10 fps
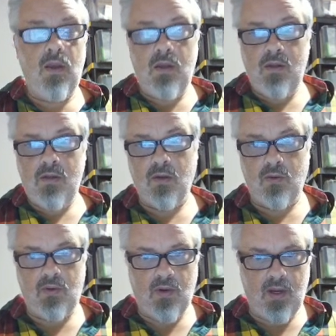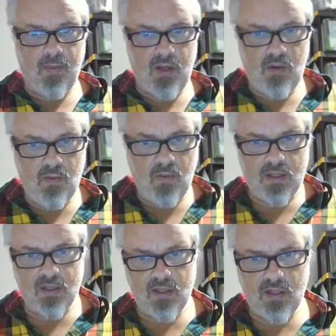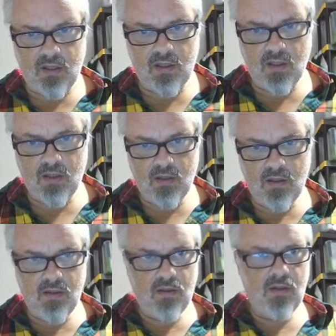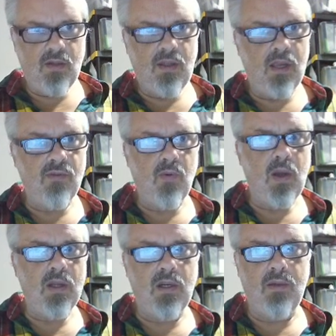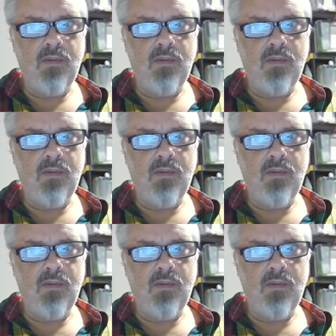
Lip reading: So to anybody who watches this, thanks for watching.